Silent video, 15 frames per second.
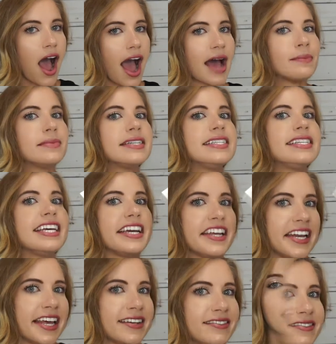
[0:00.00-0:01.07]
I'm
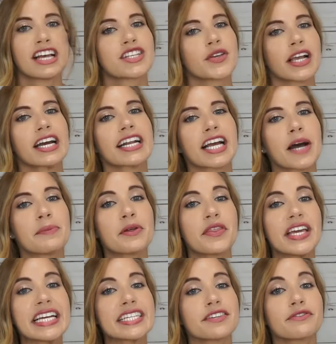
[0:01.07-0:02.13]
digging it. So I got a couple
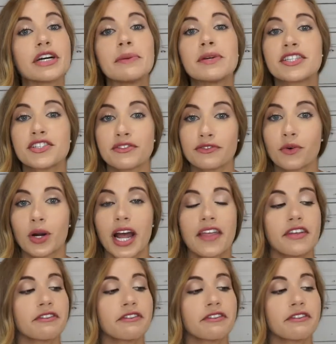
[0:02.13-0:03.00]
things from Sephora.